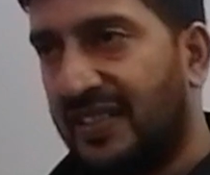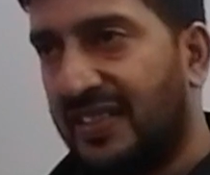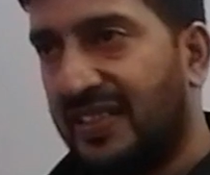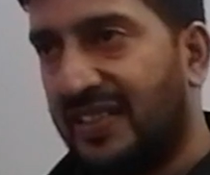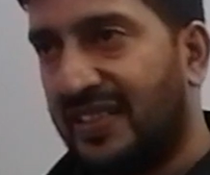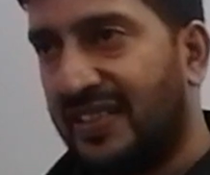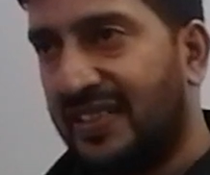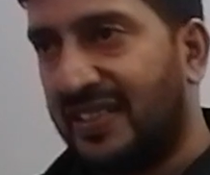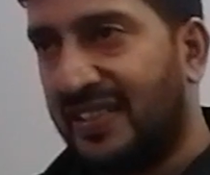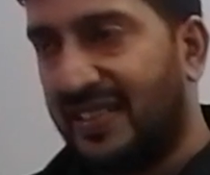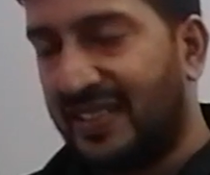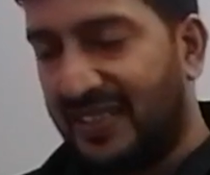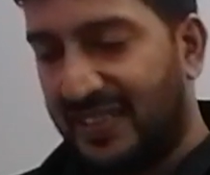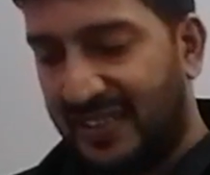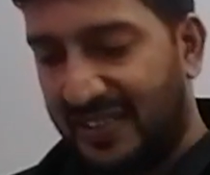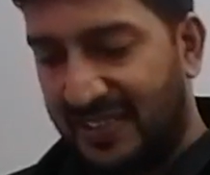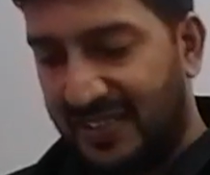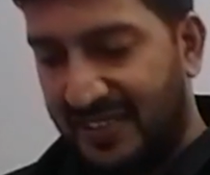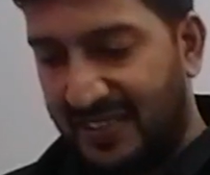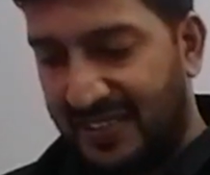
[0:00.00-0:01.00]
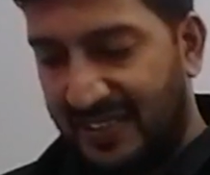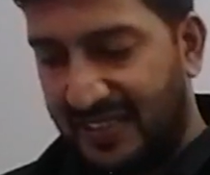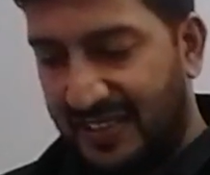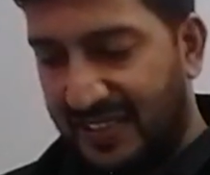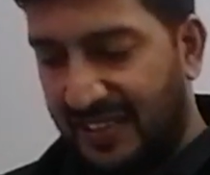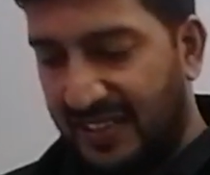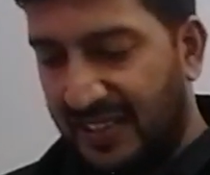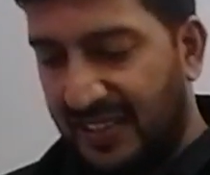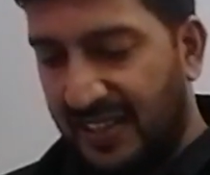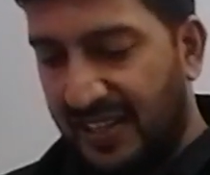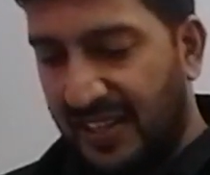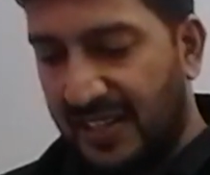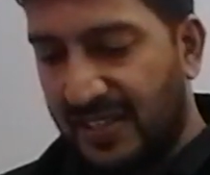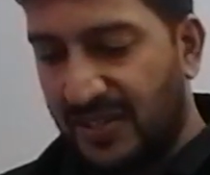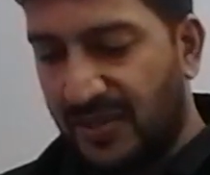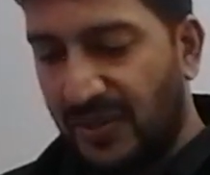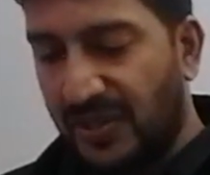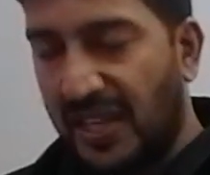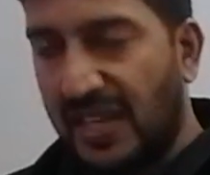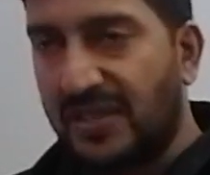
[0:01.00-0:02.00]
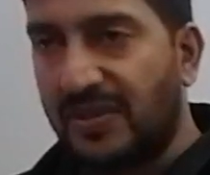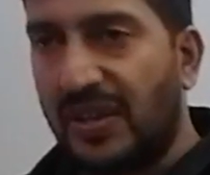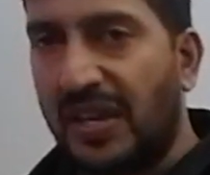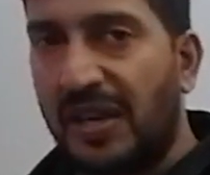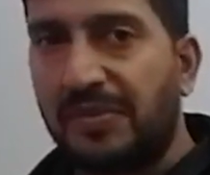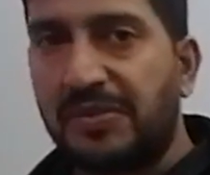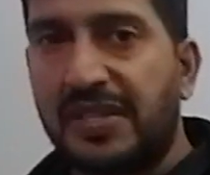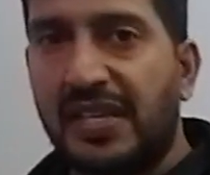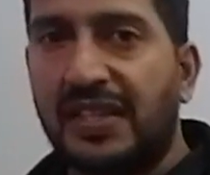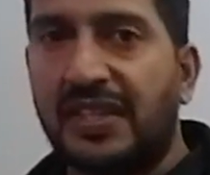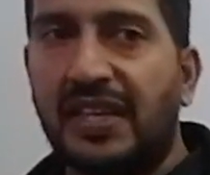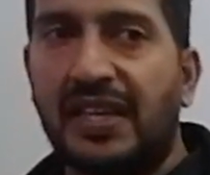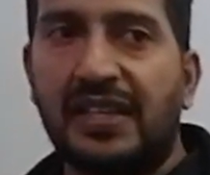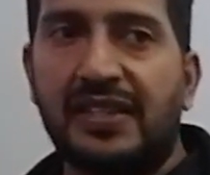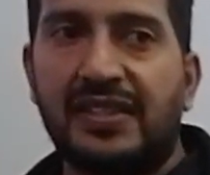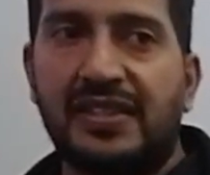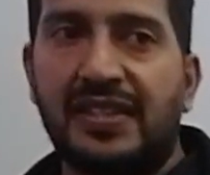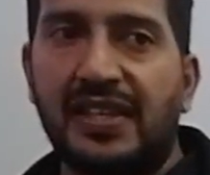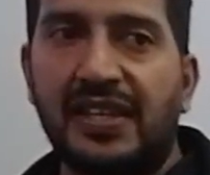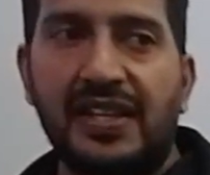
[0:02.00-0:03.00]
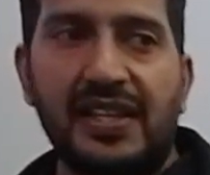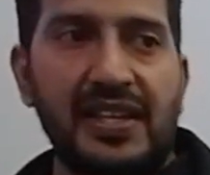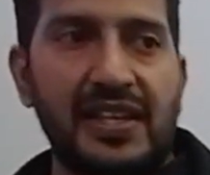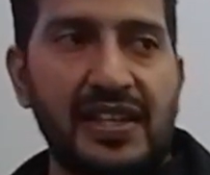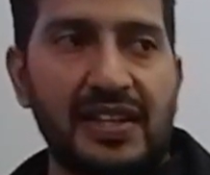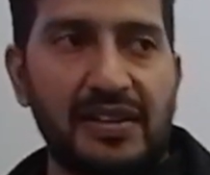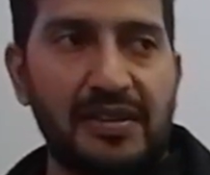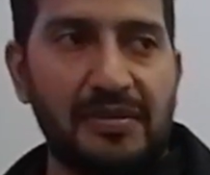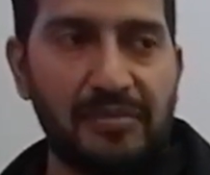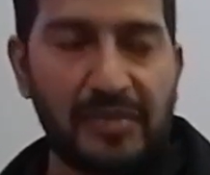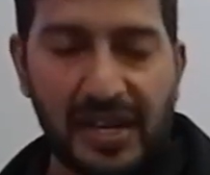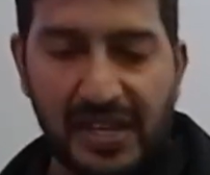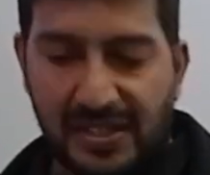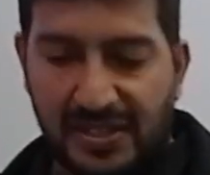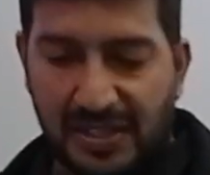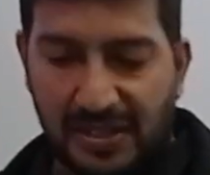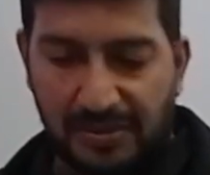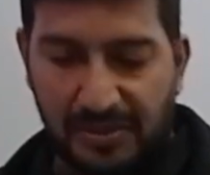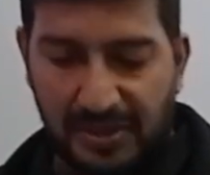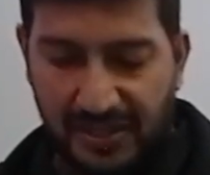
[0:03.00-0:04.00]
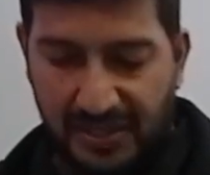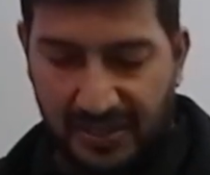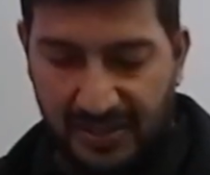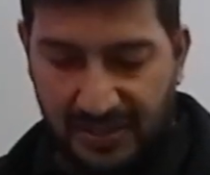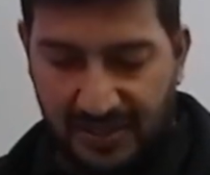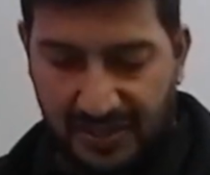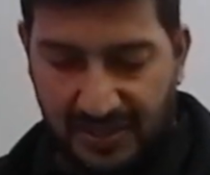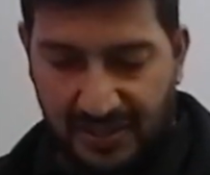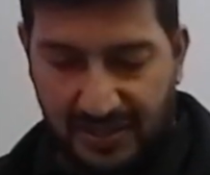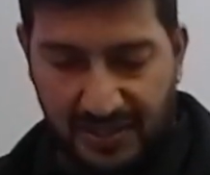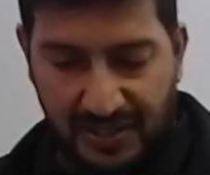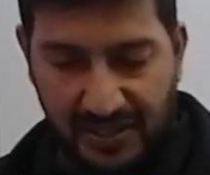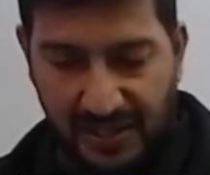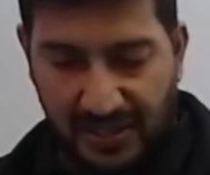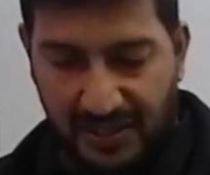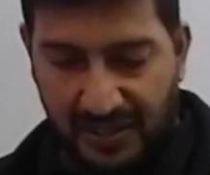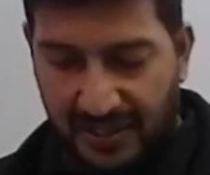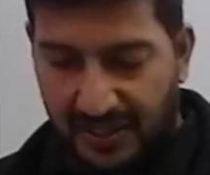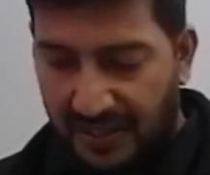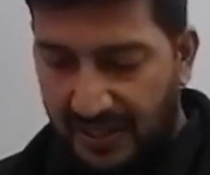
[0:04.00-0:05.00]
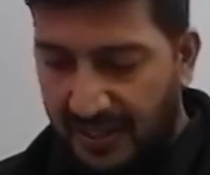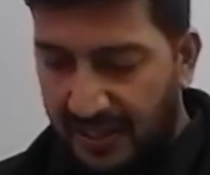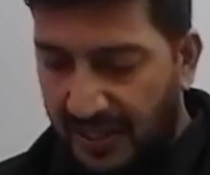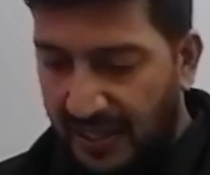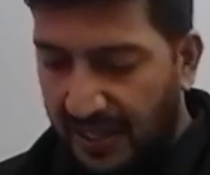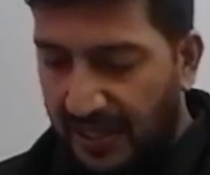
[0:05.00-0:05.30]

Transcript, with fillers: so much so many of equations yeah so that's why i'm saying the theory in my subject is cracking